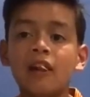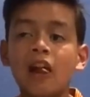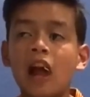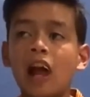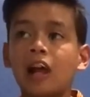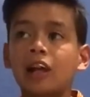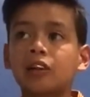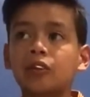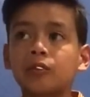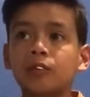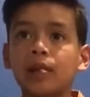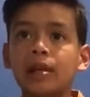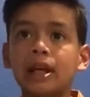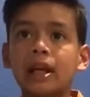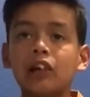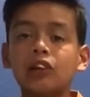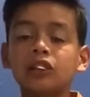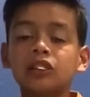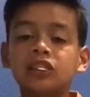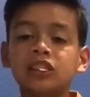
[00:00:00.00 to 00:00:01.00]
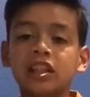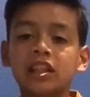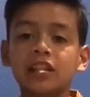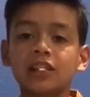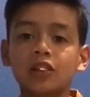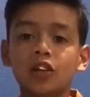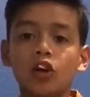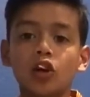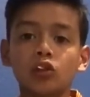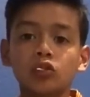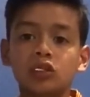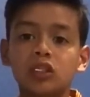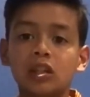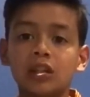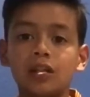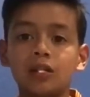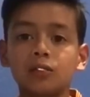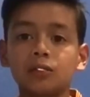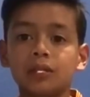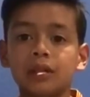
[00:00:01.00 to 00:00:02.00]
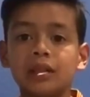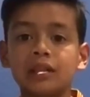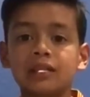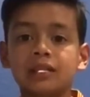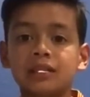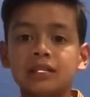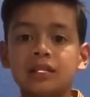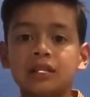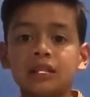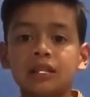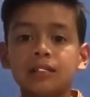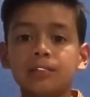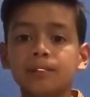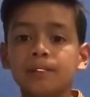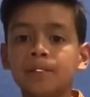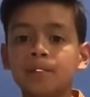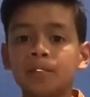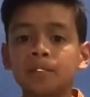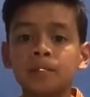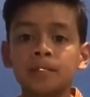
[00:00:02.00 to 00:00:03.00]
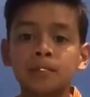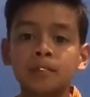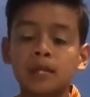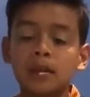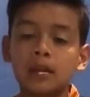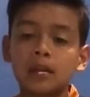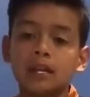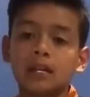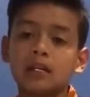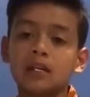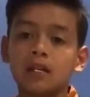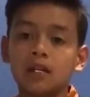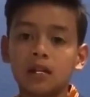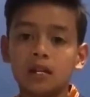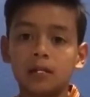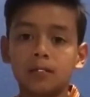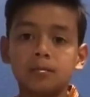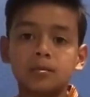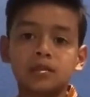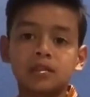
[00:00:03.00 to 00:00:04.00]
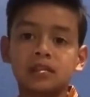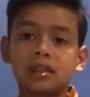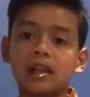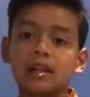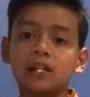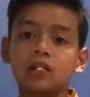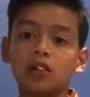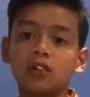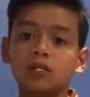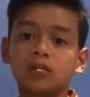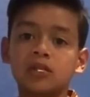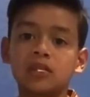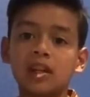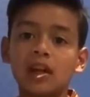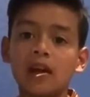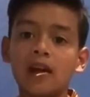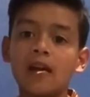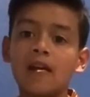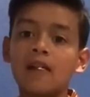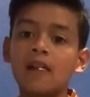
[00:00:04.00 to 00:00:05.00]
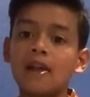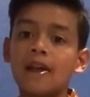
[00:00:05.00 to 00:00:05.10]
and right now he's staying in a hotel with his team in San Jose,